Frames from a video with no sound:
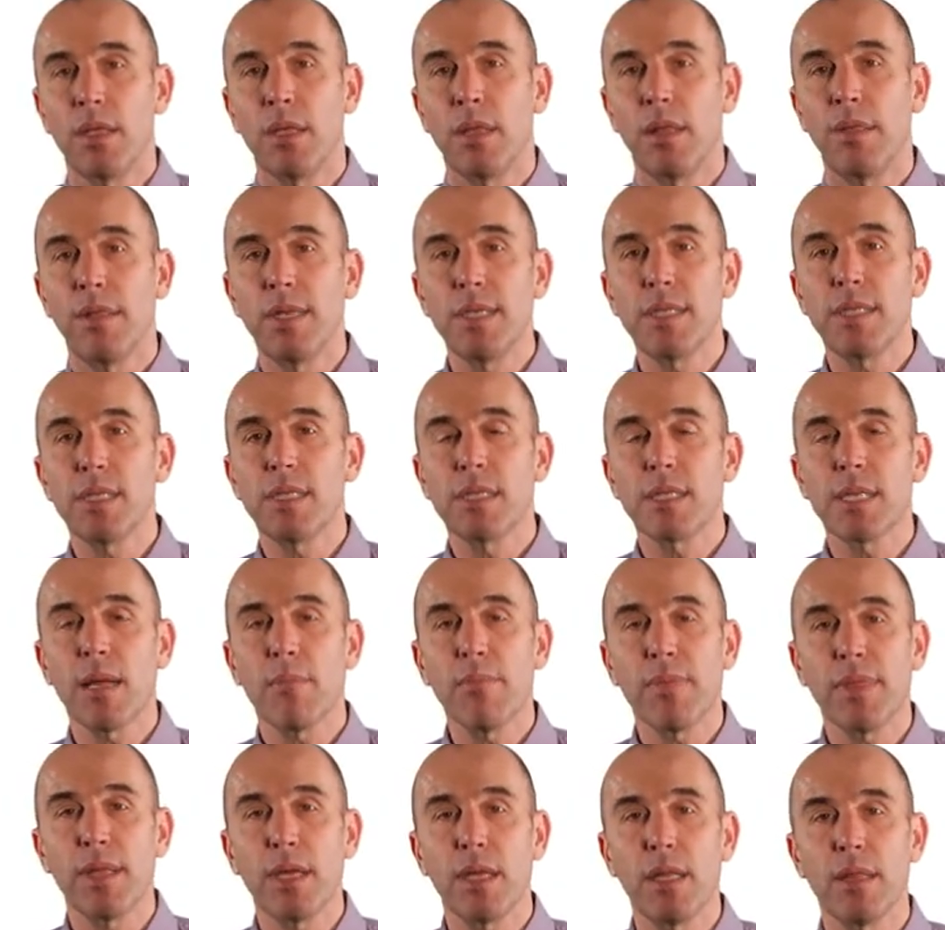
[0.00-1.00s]
This is
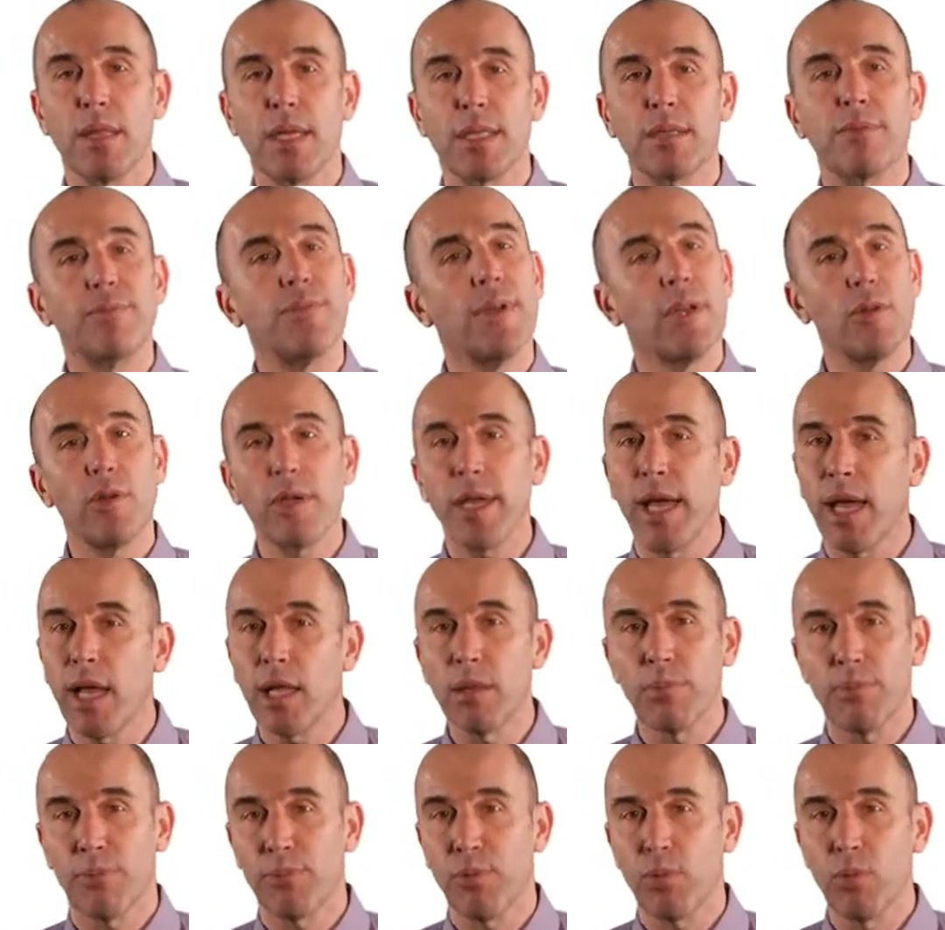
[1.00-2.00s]
something that's very
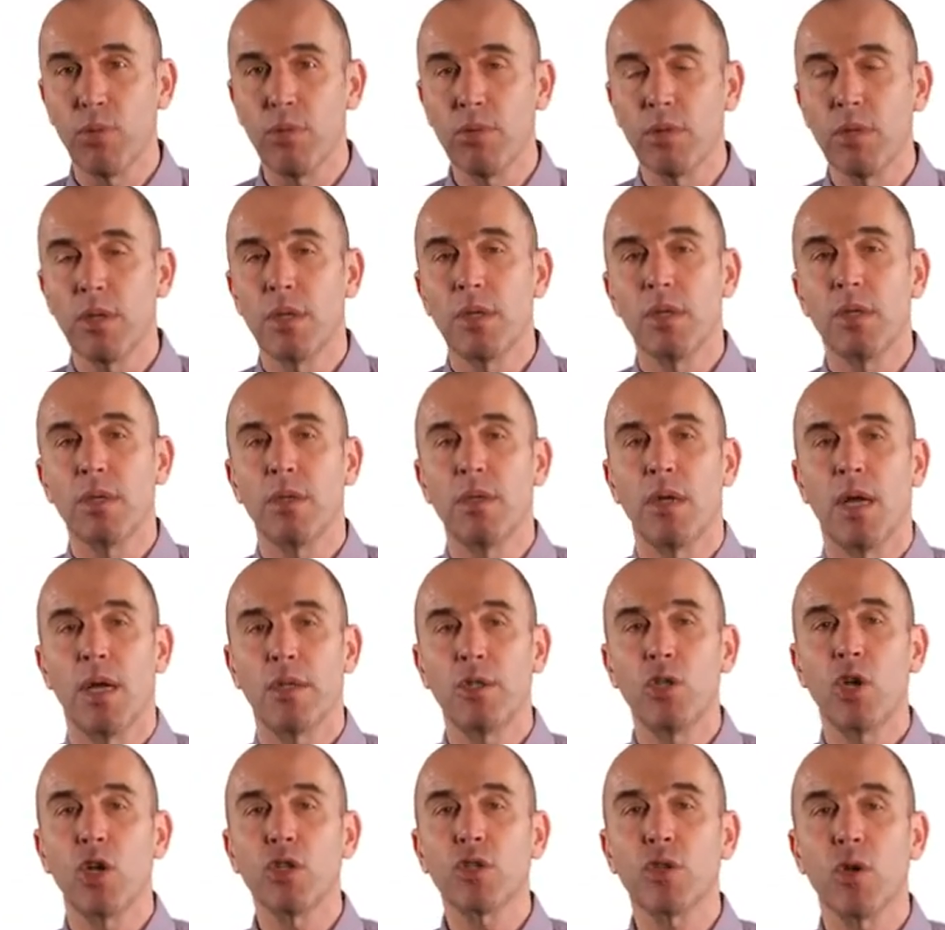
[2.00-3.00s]
helpful,
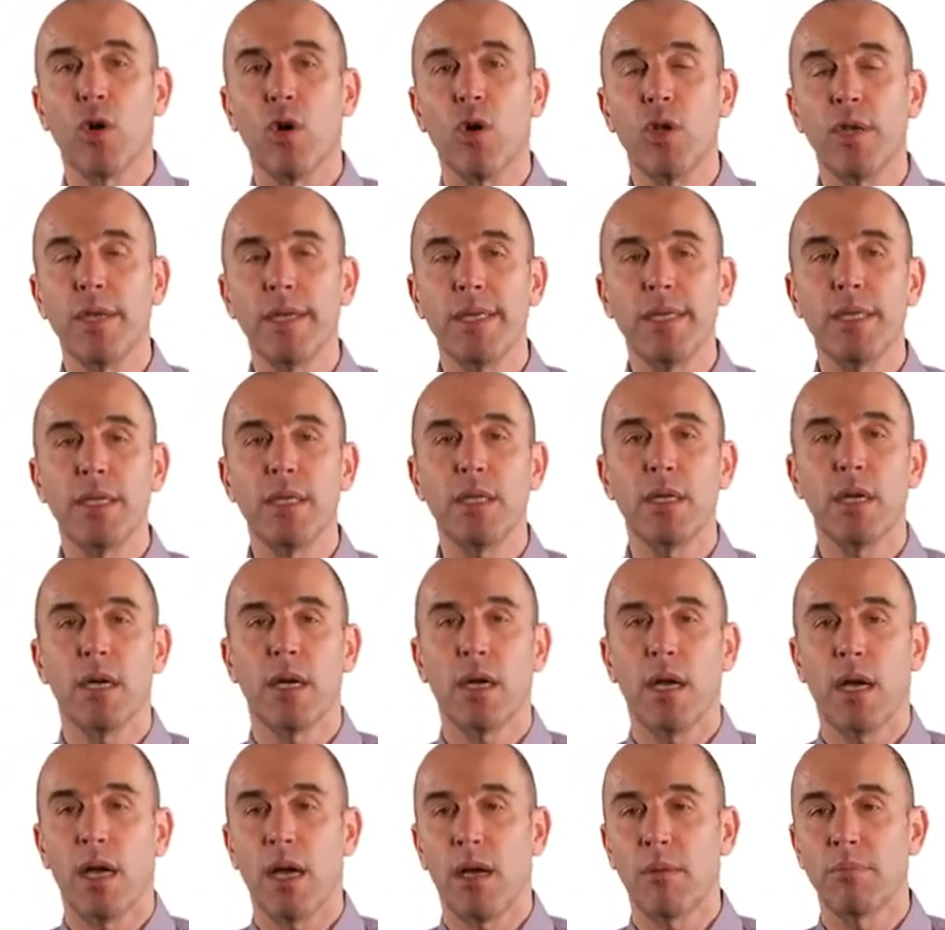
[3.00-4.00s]
not only
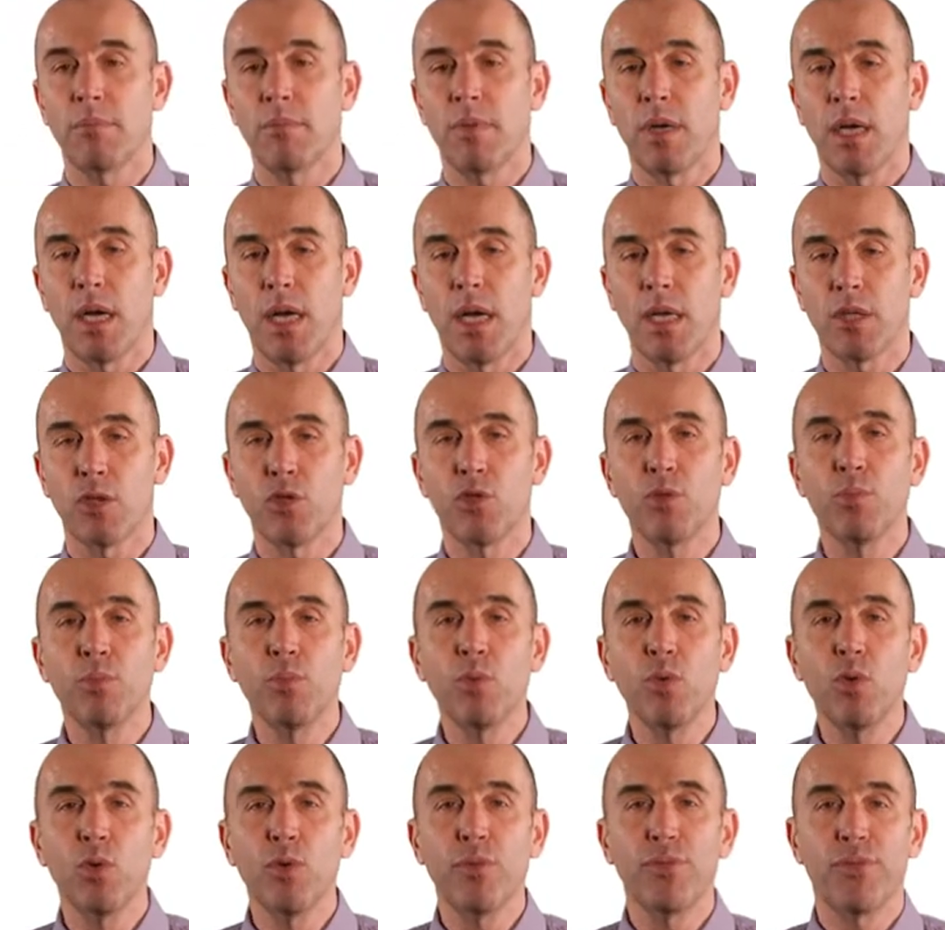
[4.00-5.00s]
to
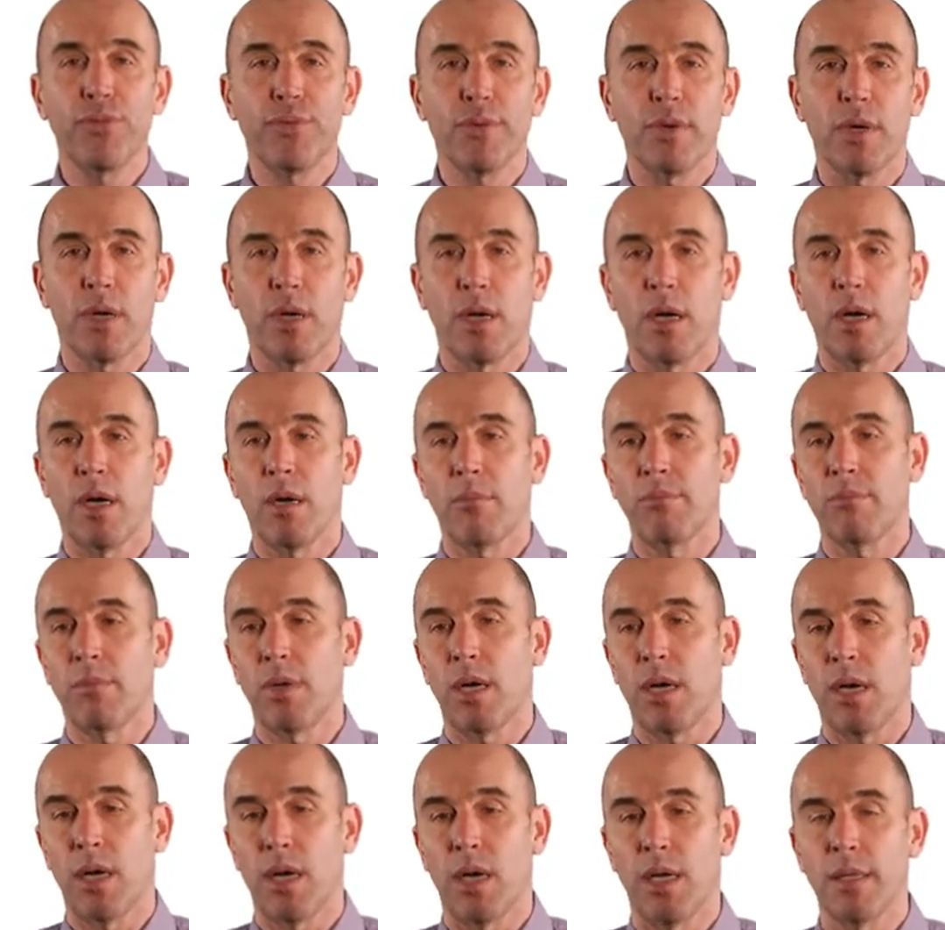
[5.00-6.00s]
move
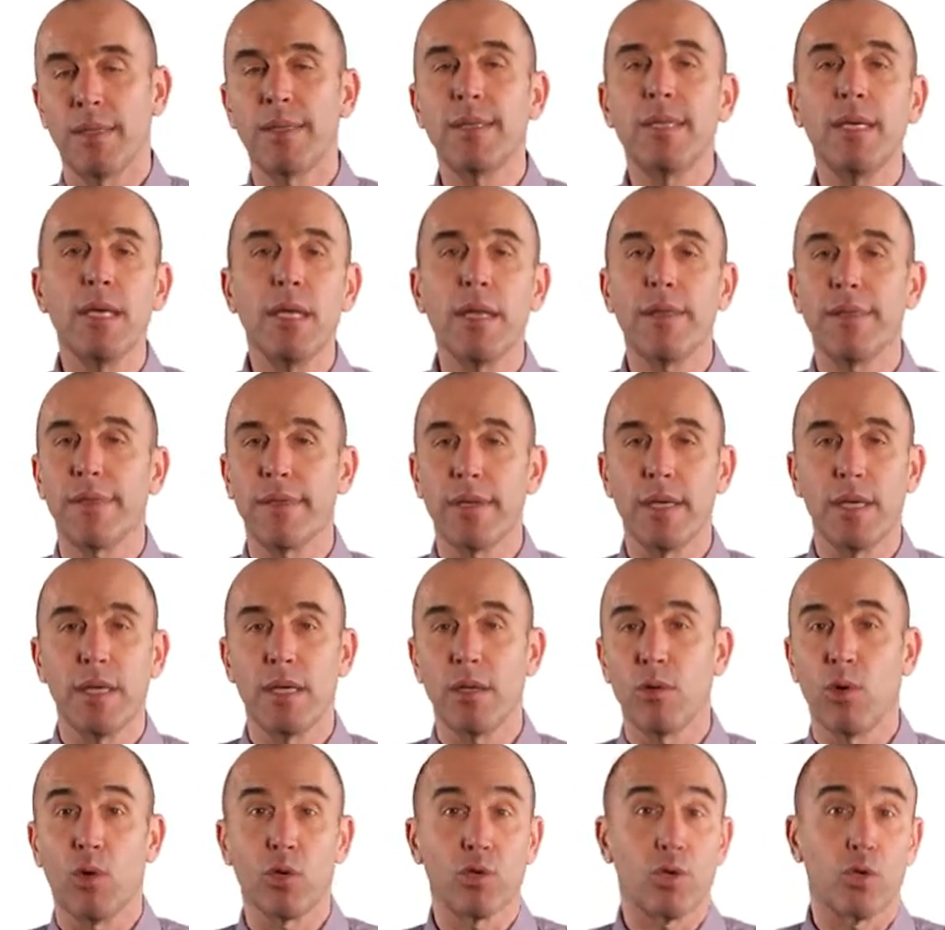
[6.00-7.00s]
teeth in
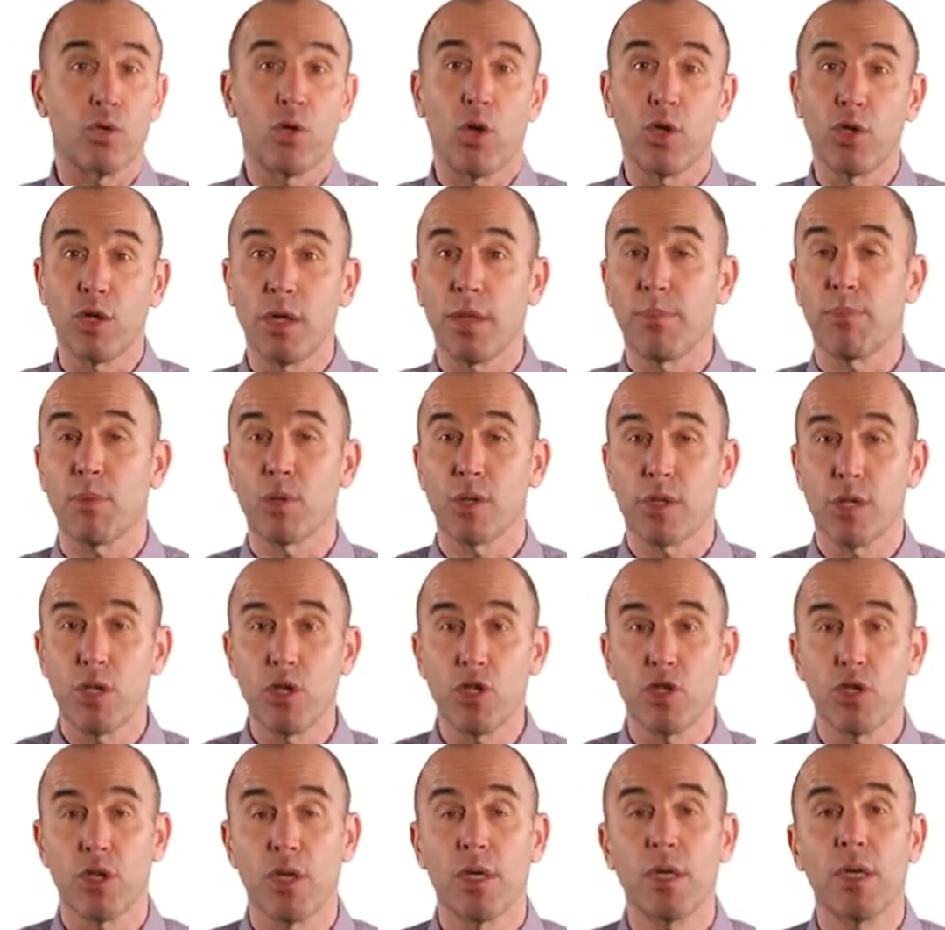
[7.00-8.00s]
orthodontic
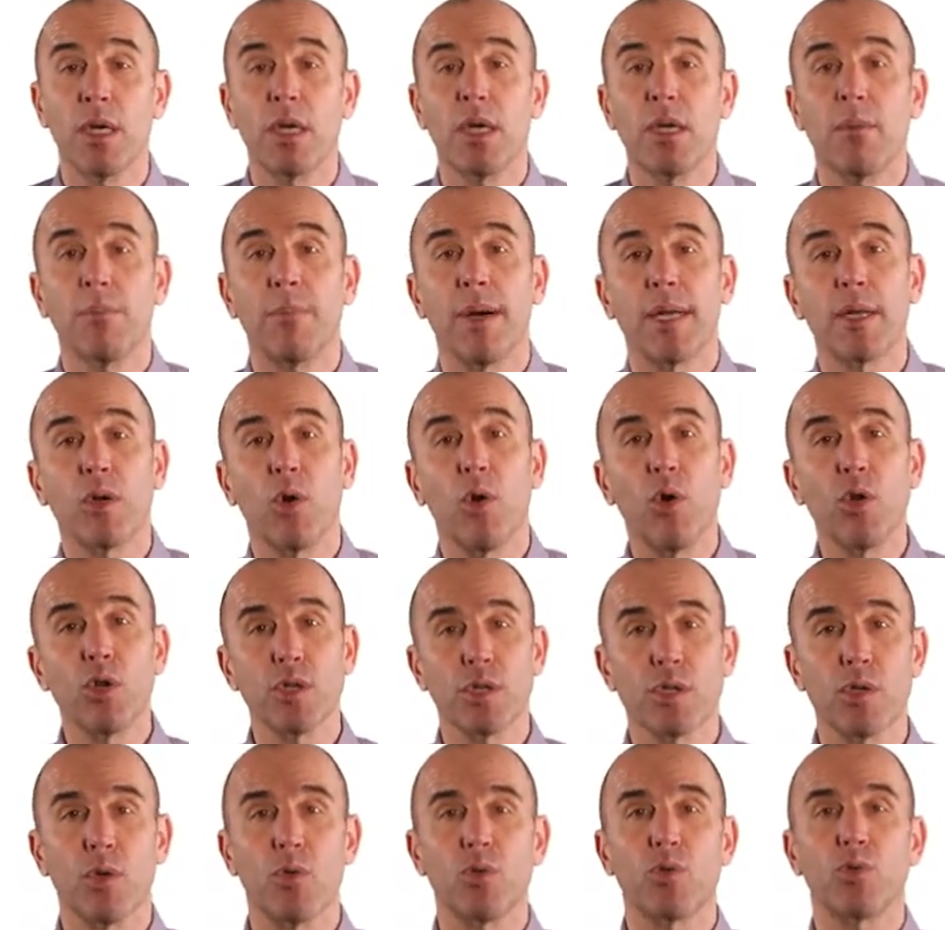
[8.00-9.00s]
procedure, but
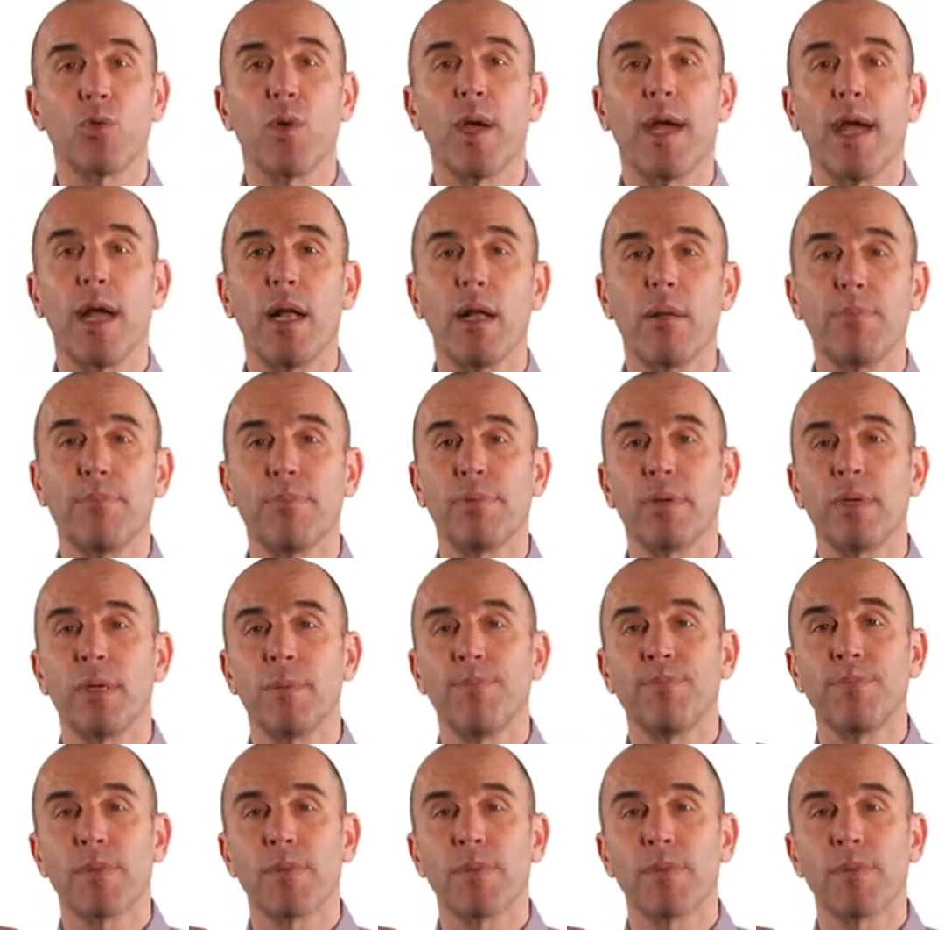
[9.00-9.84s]
also to help